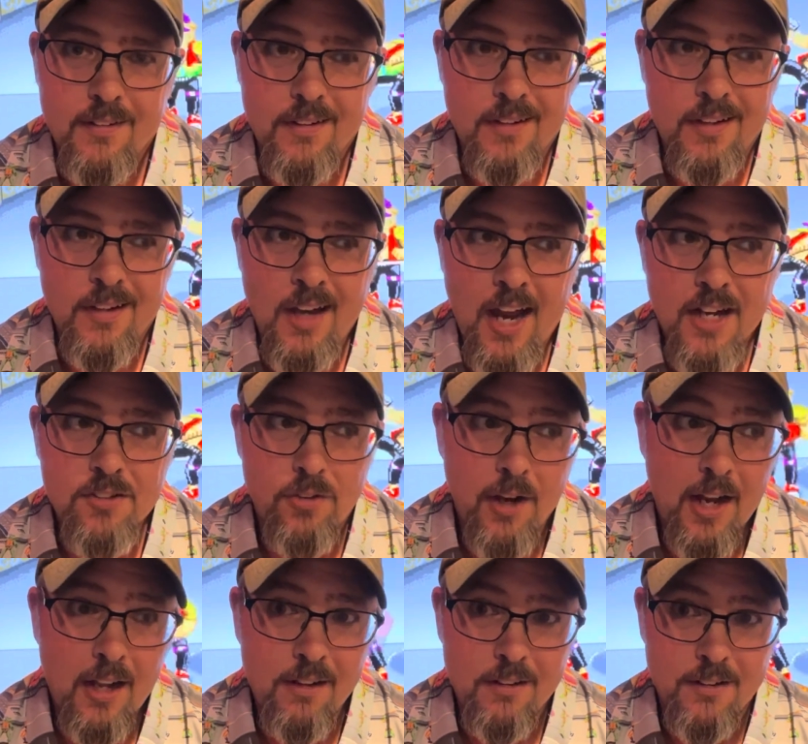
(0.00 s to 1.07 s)
in
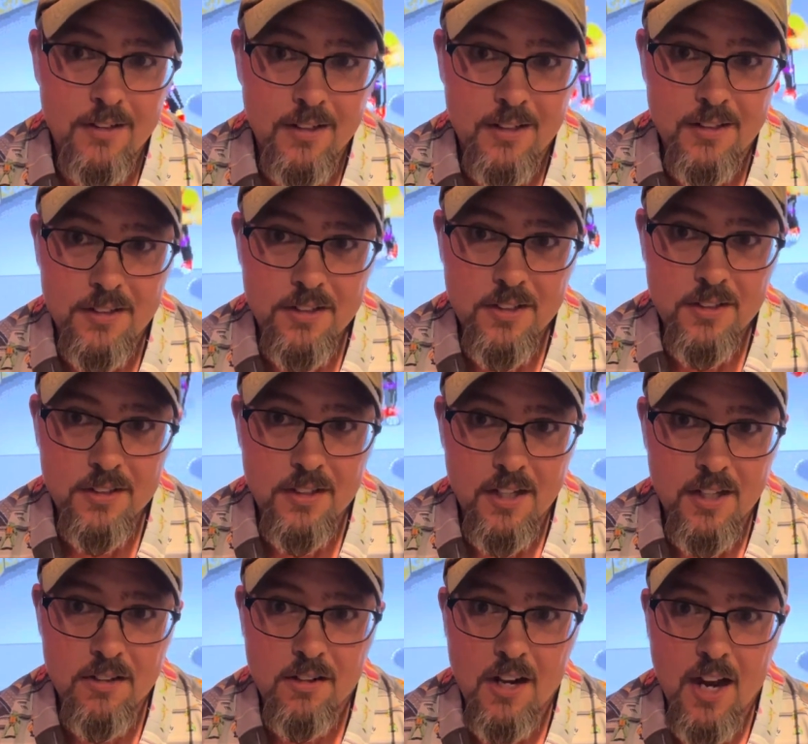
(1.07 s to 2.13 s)
actuality, it's just an
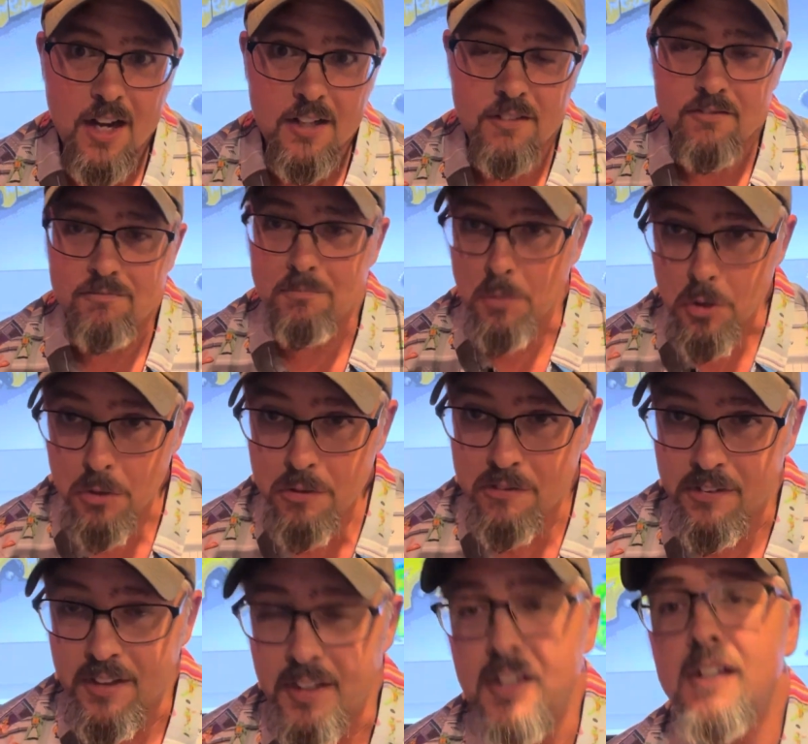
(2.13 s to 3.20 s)
interactive
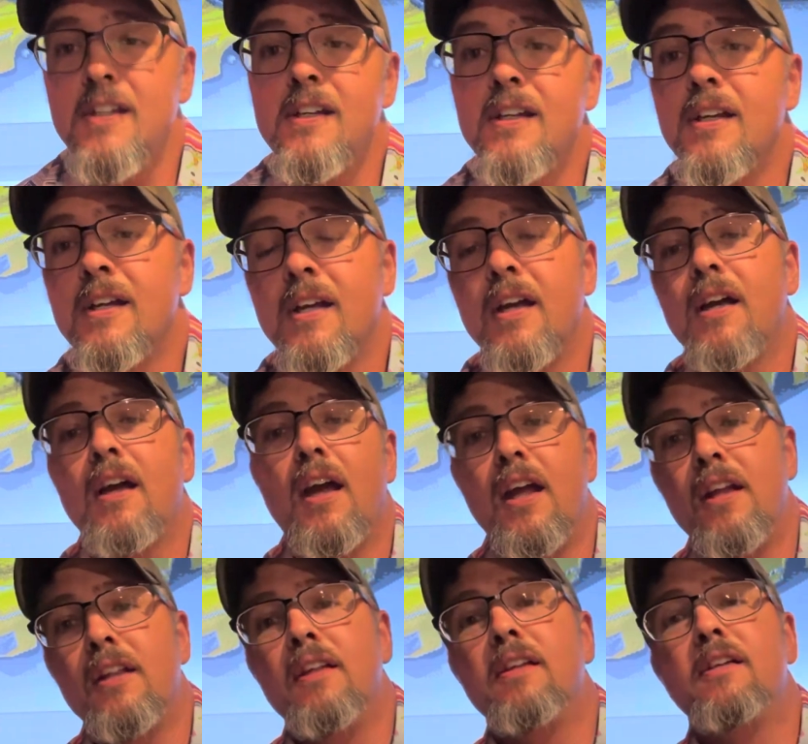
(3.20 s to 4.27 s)
movie.
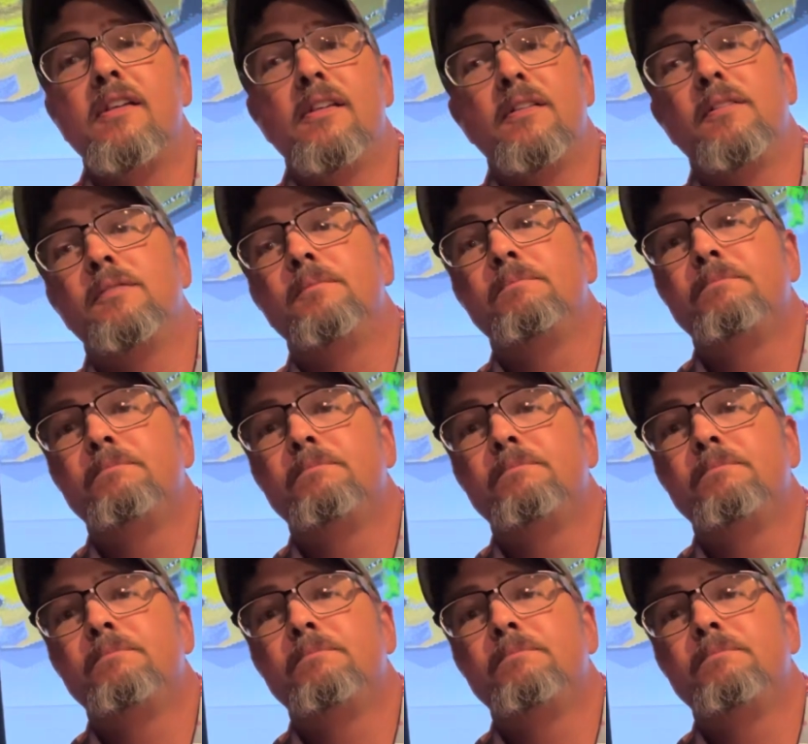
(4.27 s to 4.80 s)
And then,